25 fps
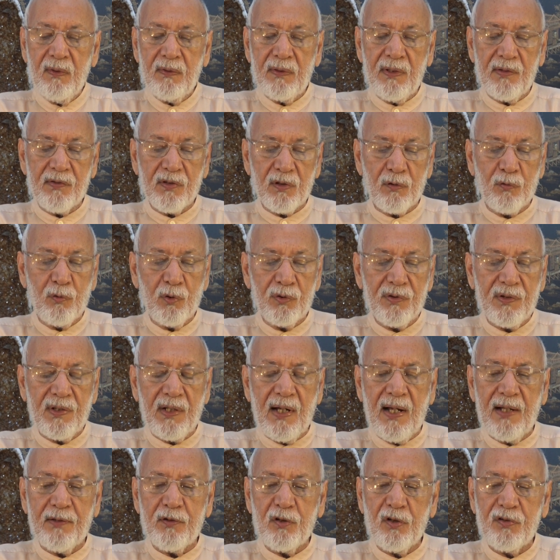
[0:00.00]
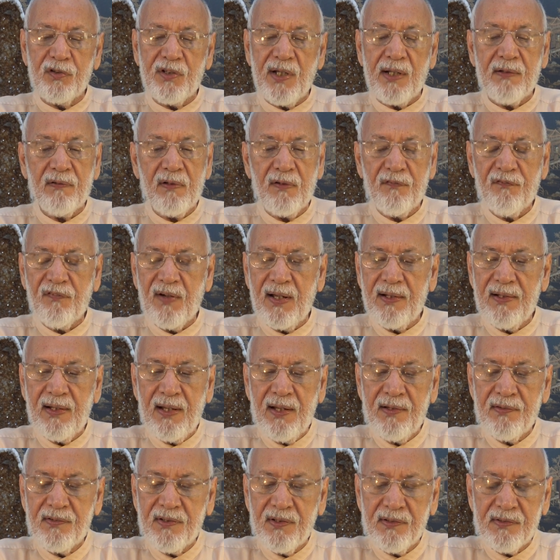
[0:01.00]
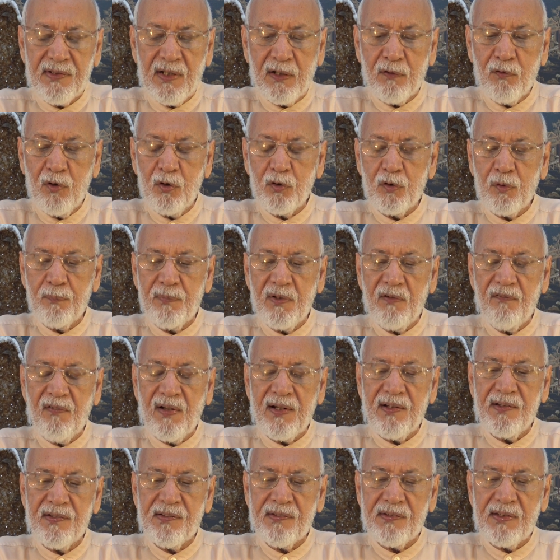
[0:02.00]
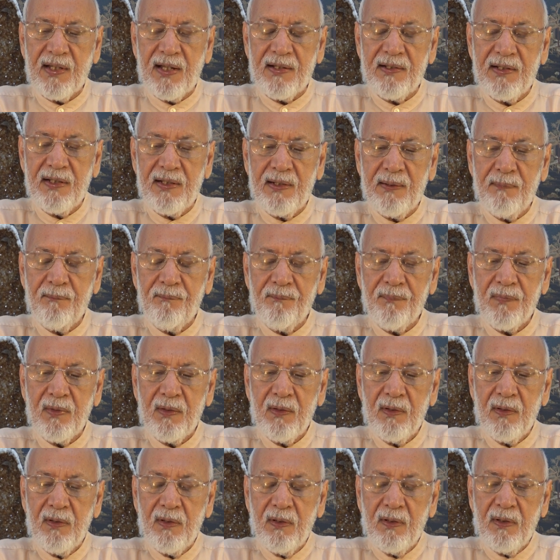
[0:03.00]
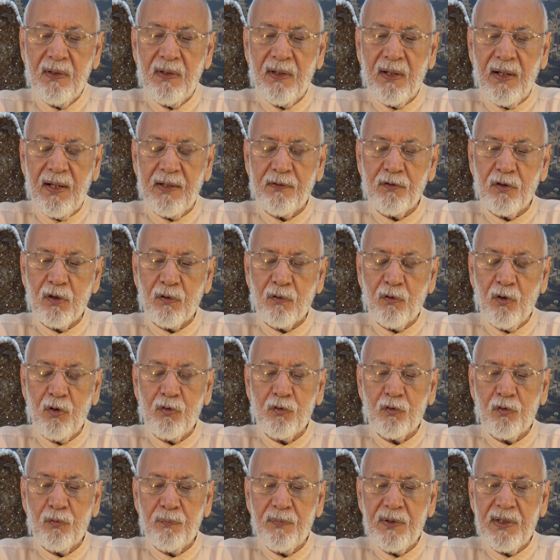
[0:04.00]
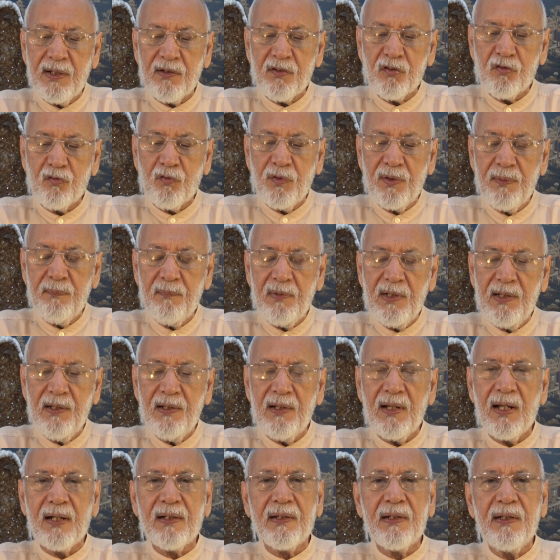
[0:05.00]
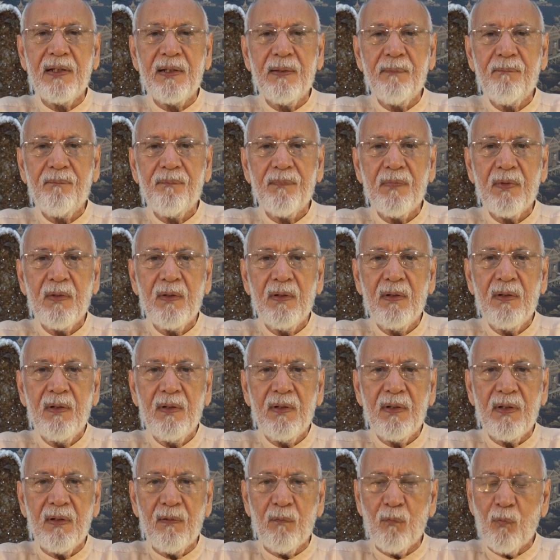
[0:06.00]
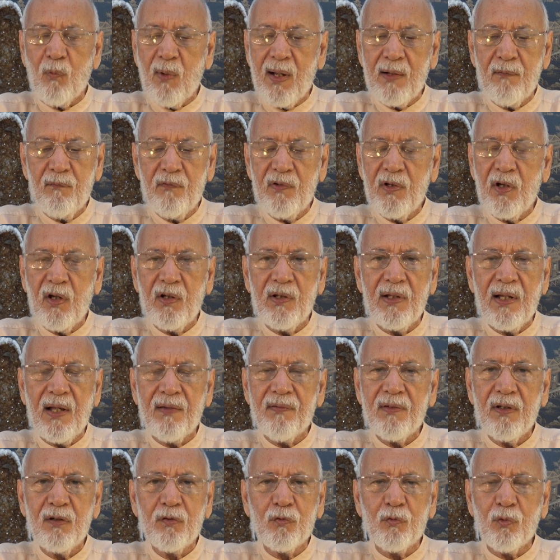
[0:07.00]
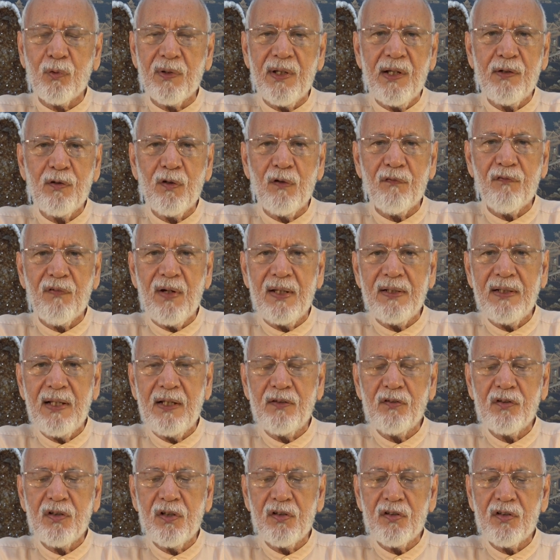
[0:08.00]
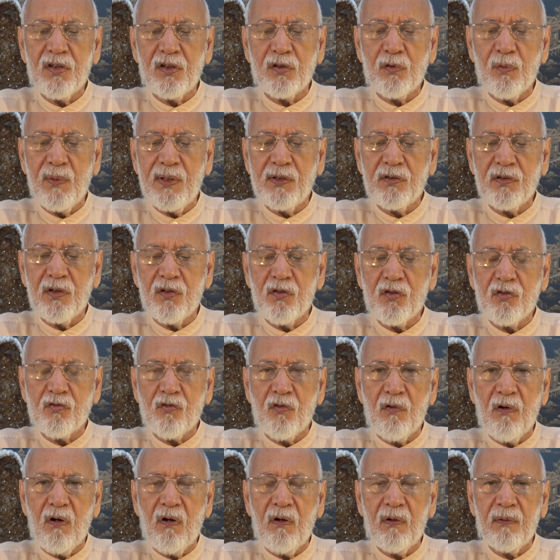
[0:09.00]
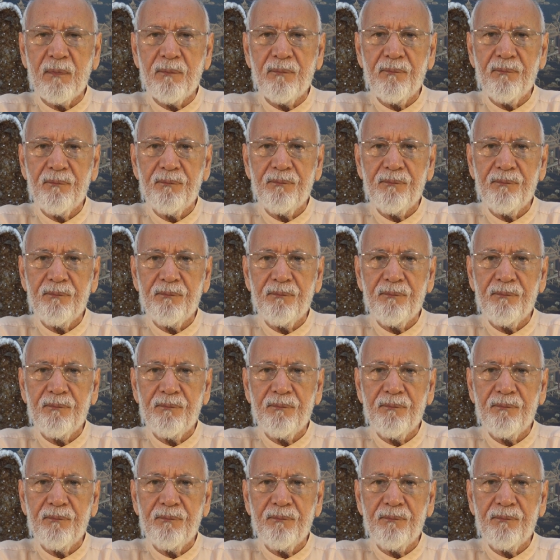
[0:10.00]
That's a good card. Your general finances are going to be very steady, and you're going to be extremely lucky in one way or another to get your financial situation strong.